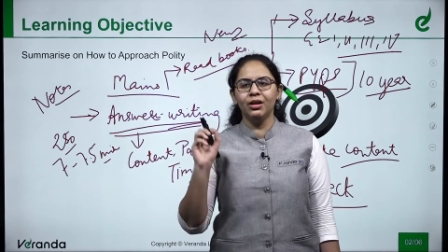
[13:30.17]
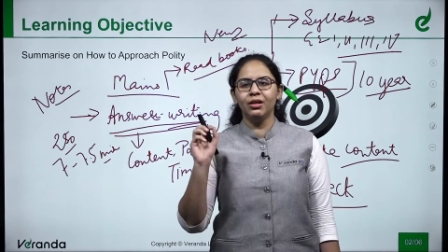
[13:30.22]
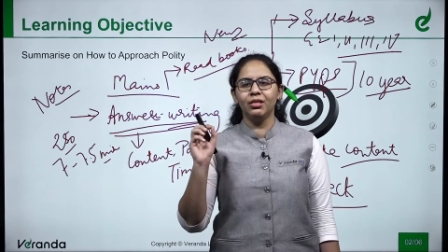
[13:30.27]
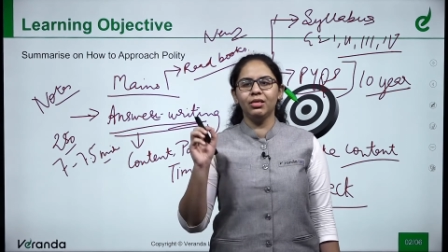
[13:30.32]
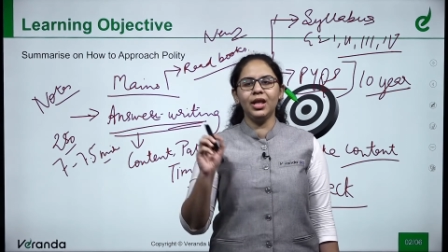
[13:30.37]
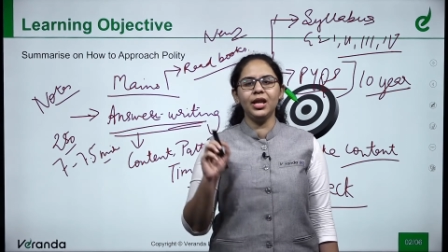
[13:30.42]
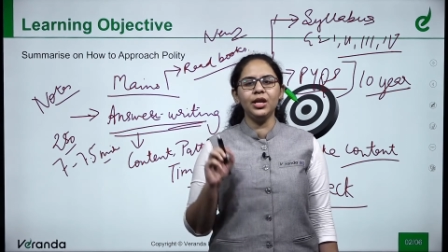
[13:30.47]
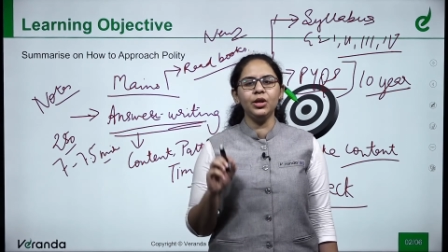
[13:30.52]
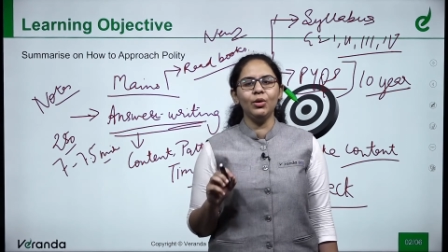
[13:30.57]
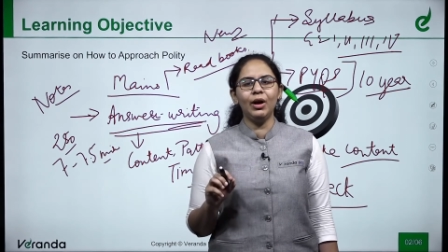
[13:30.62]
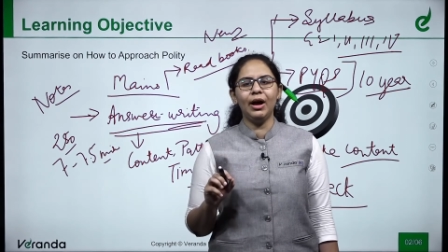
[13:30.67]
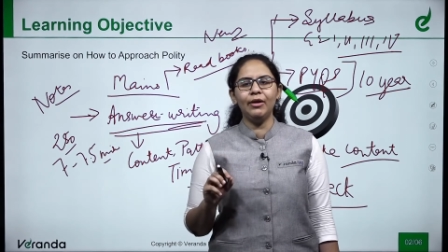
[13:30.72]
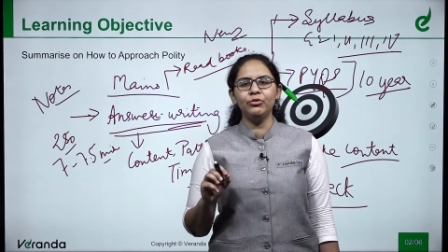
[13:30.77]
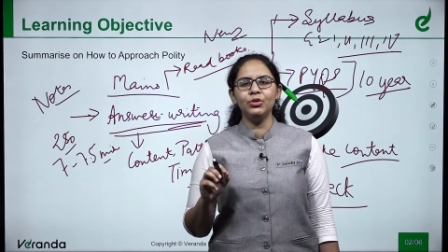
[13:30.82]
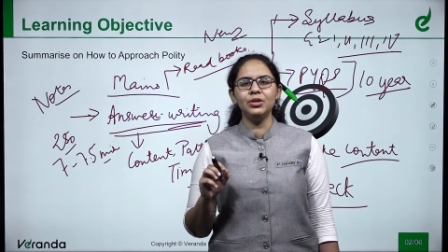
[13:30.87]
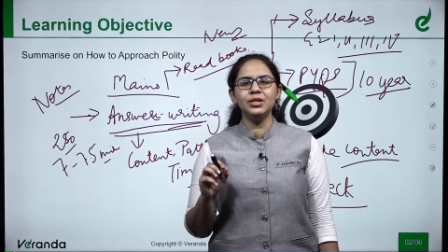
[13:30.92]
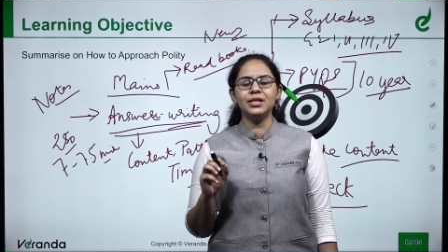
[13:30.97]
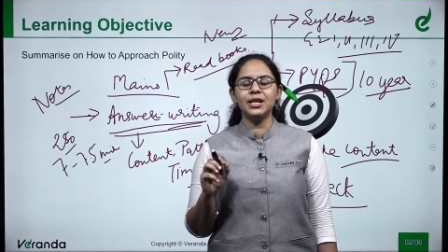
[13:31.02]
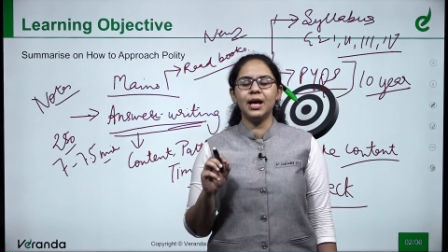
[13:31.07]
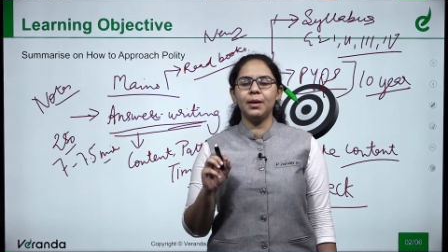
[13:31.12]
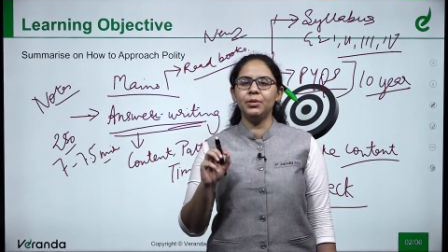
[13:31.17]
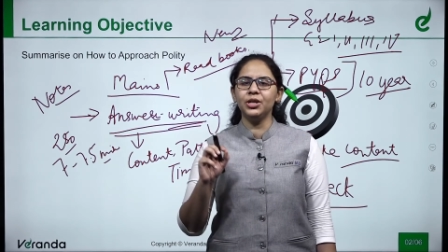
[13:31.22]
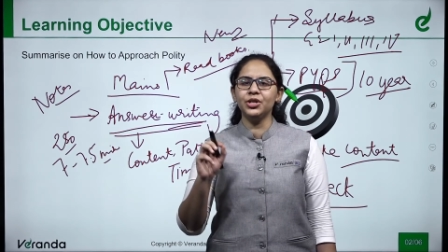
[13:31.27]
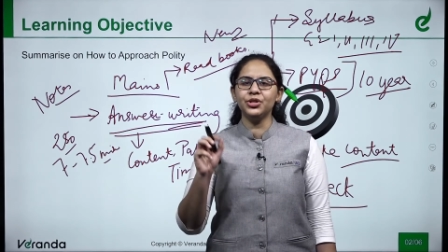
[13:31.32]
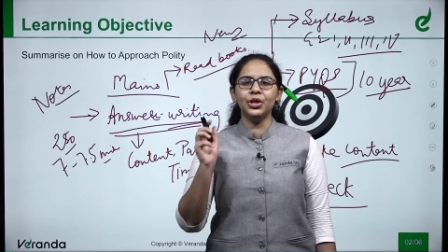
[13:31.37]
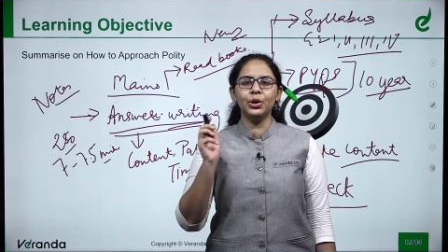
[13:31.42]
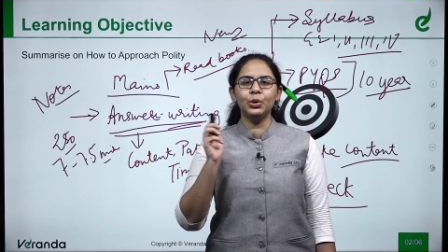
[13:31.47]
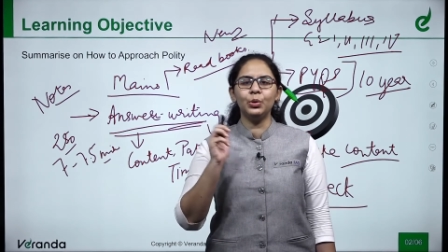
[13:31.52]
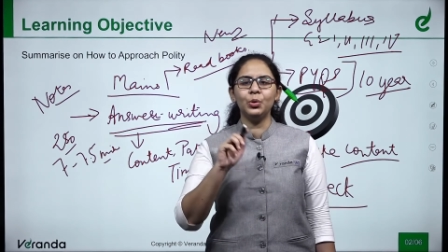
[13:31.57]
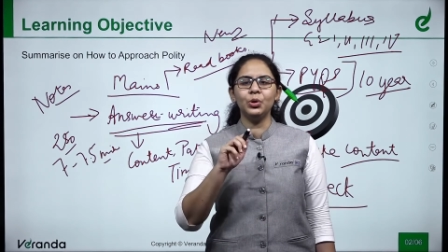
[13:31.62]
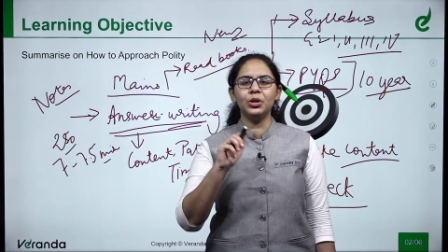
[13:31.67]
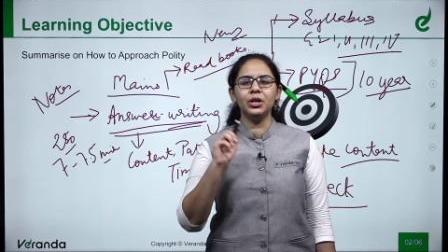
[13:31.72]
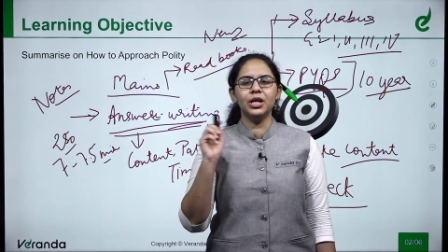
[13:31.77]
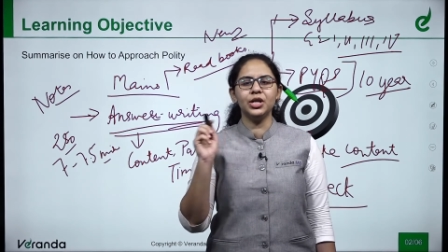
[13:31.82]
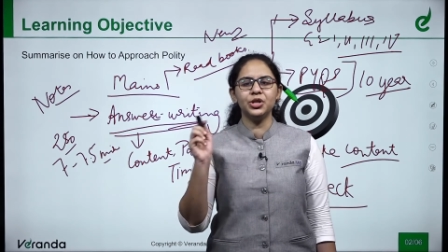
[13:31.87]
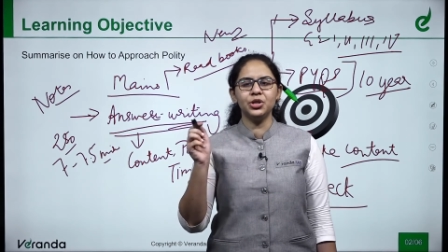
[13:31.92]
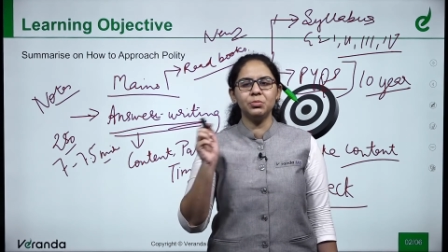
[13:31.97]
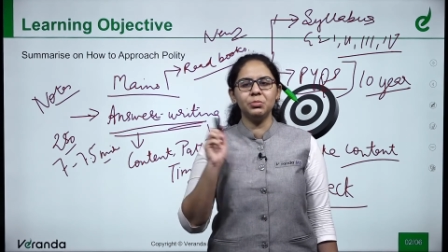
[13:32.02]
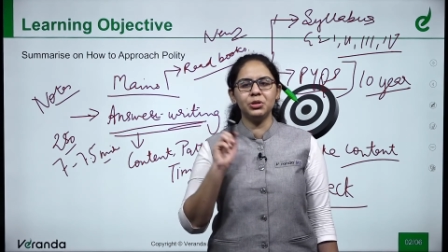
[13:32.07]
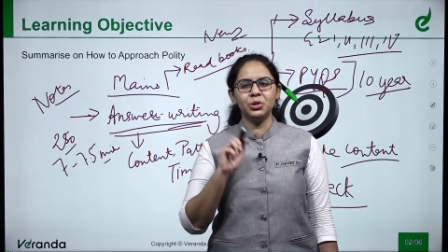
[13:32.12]
Then you have to establish the
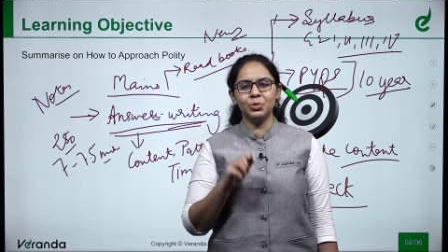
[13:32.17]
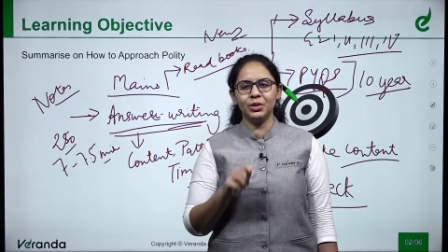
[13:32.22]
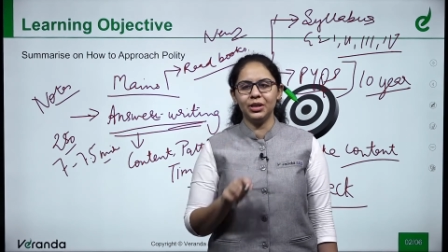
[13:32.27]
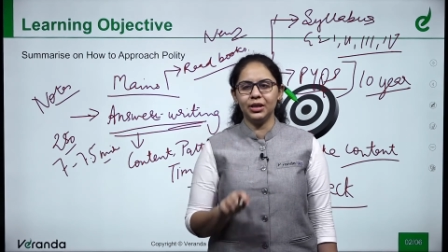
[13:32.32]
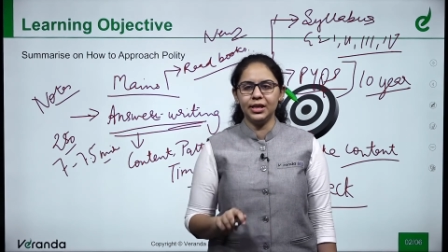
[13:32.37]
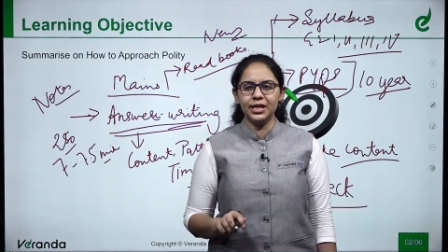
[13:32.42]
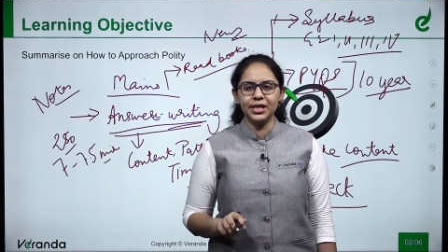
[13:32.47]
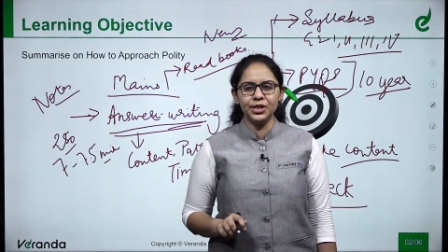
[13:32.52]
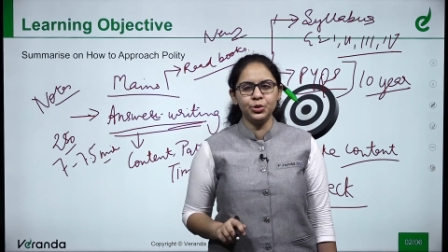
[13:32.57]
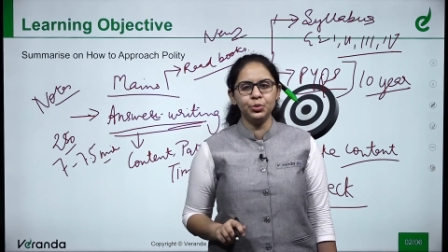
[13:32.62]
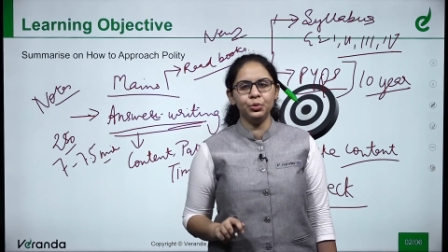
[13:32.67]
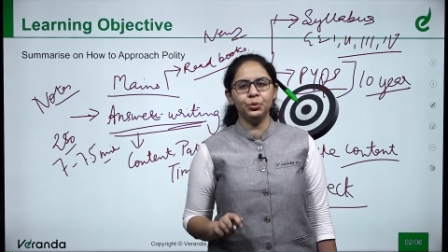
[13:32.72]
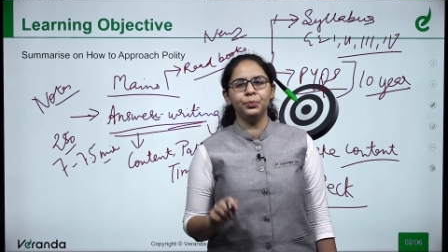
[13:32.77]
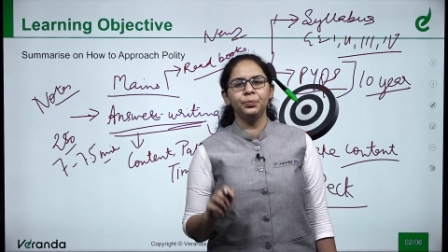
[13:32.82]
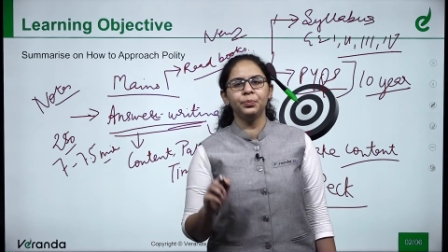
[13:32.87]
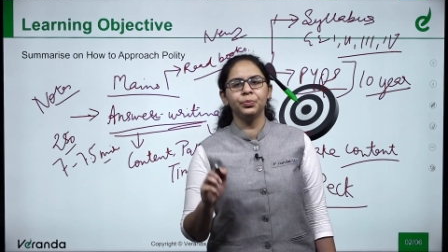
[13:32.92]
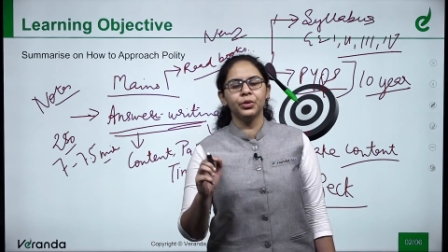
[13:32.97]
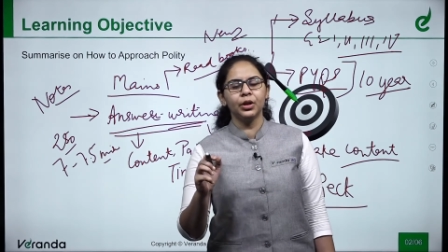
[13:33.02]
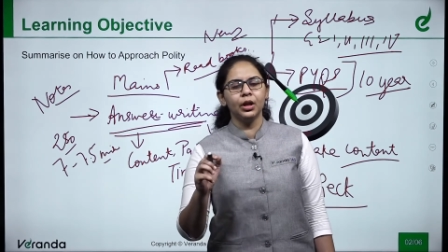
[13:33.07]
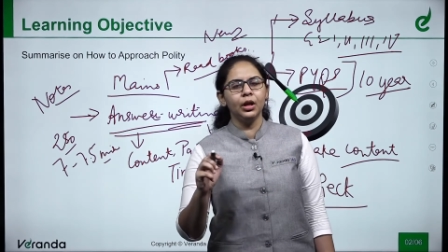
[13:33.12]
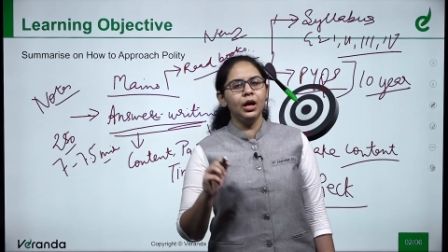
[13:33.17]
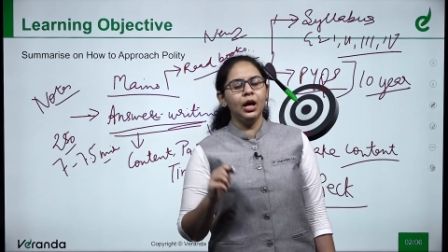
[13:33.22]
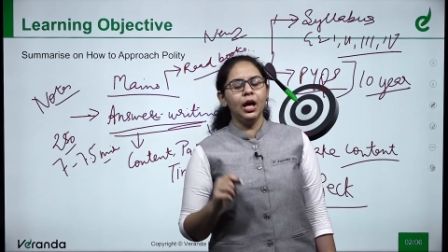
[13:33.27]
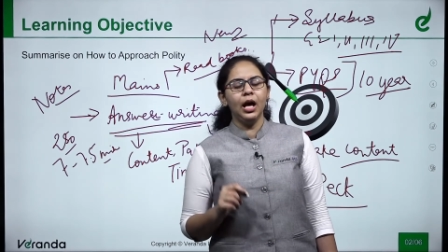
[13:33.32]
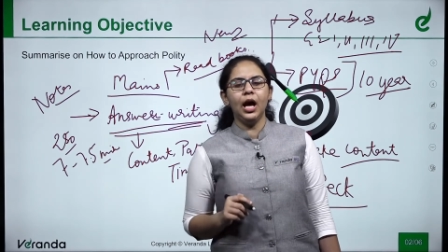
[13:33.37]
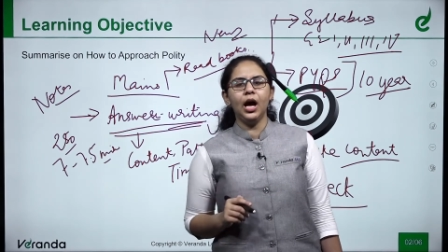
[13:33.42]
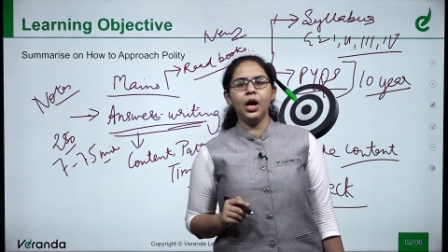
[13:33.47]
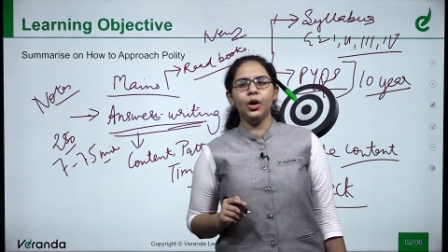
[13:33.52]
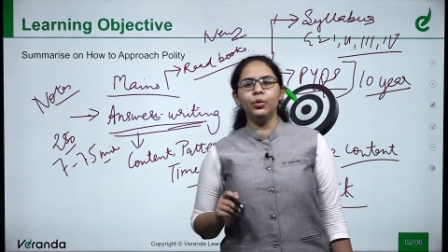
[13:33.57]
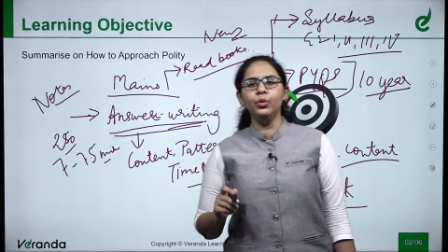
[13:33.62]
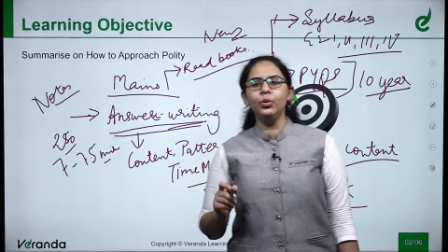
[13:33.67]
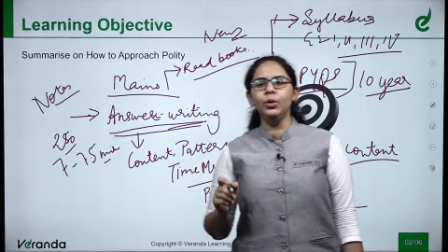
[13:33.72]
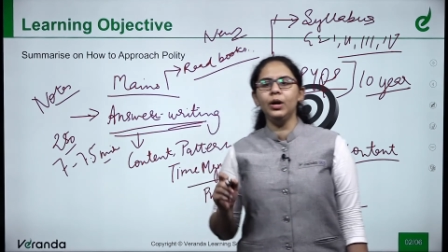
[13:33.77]
correlation between these two. How?